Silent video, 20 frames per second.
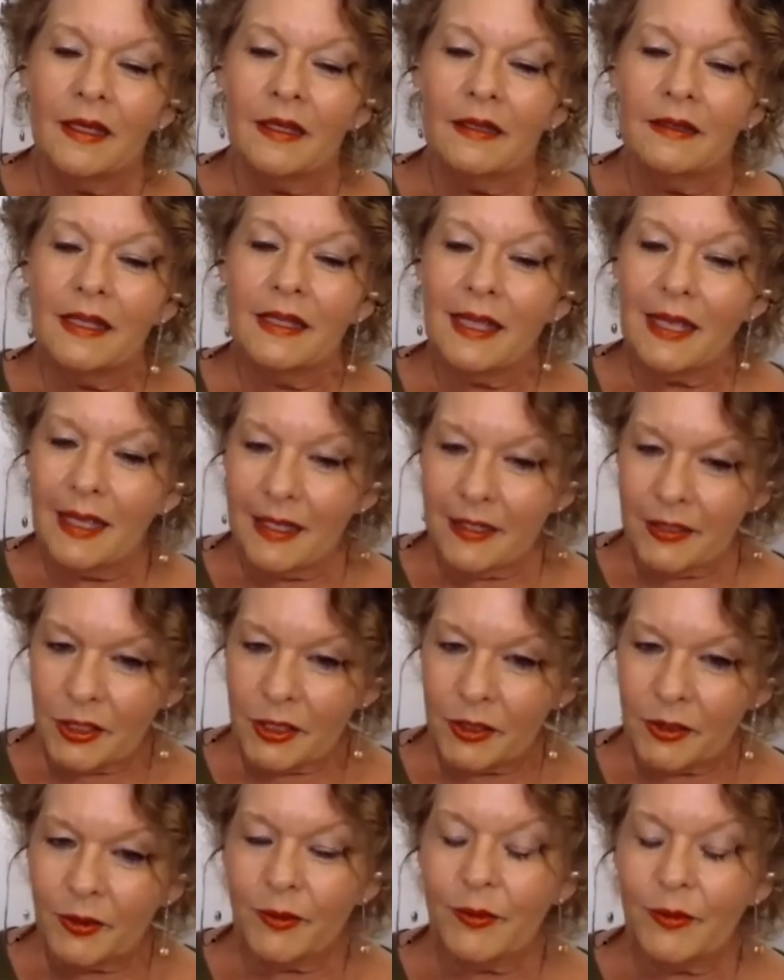the
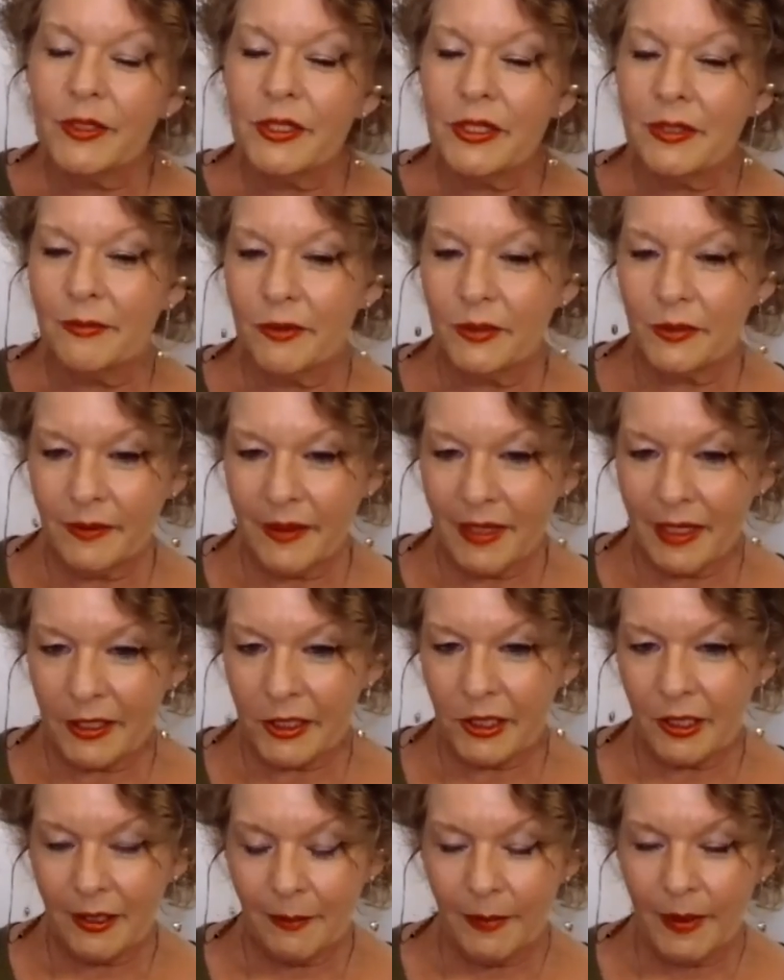answer or some
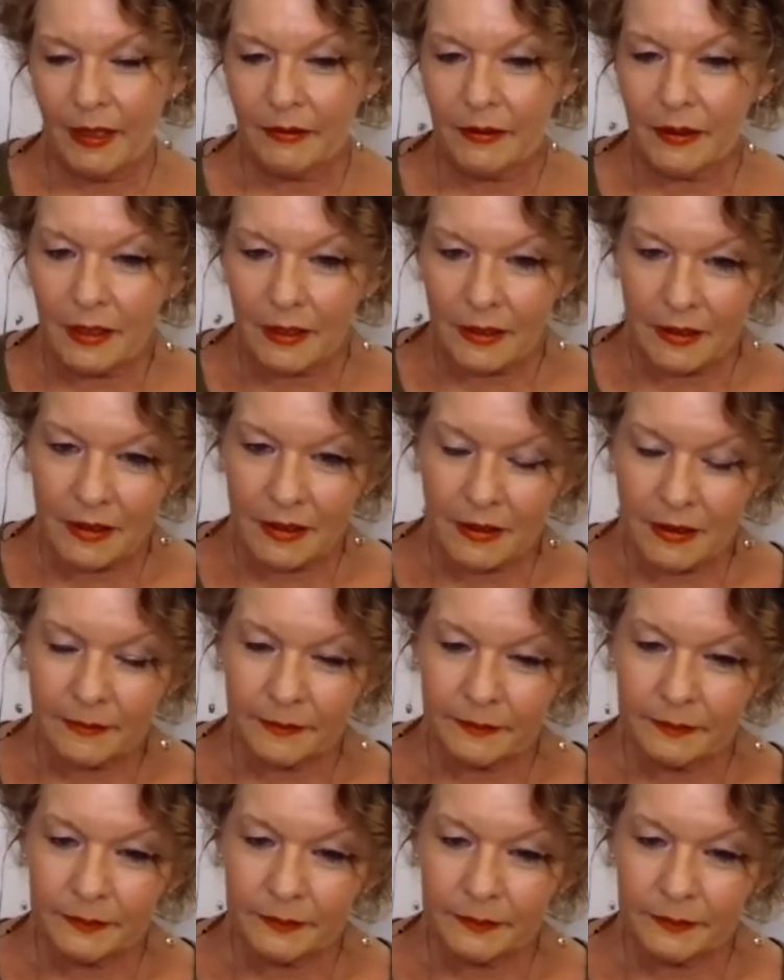direction about this.